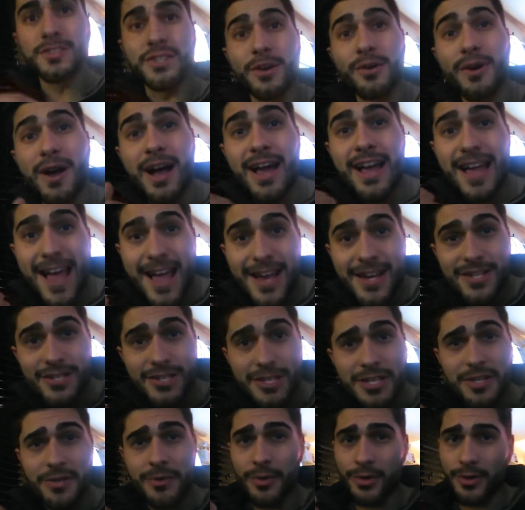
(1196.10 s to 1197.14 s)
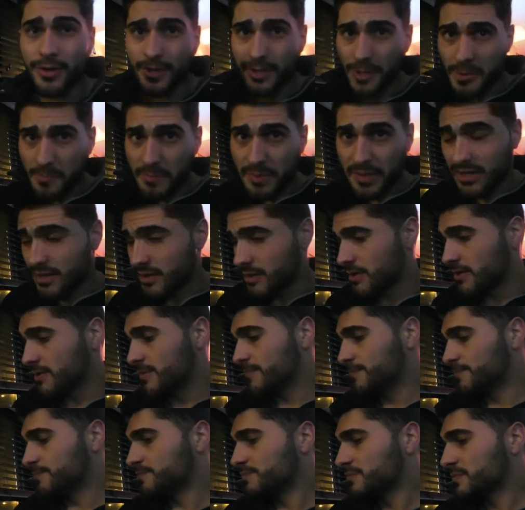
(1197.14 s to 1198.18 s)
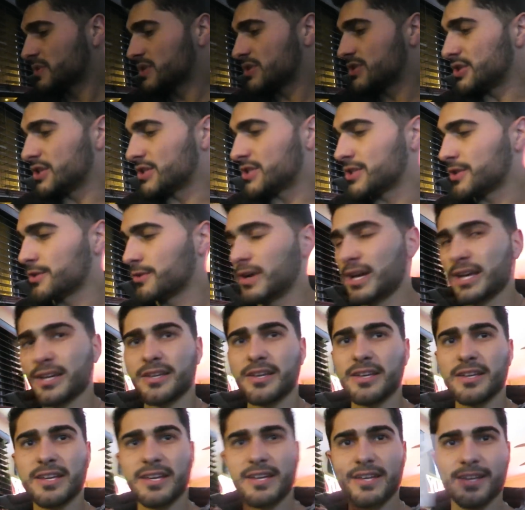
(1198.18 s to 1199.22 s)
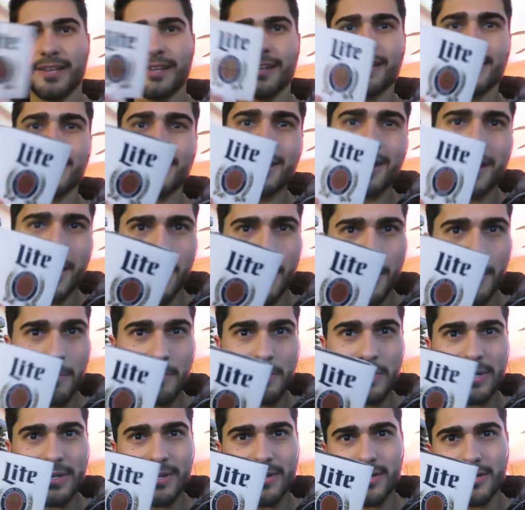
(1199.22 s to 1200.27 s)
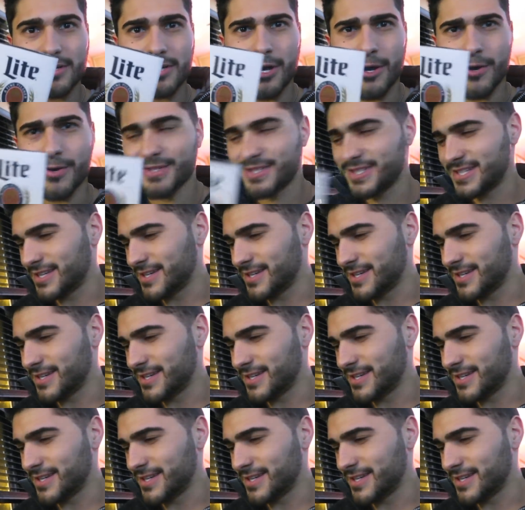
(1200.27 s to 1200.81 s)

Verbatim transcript: So I actually ordered a beer just so I could get a beer cozy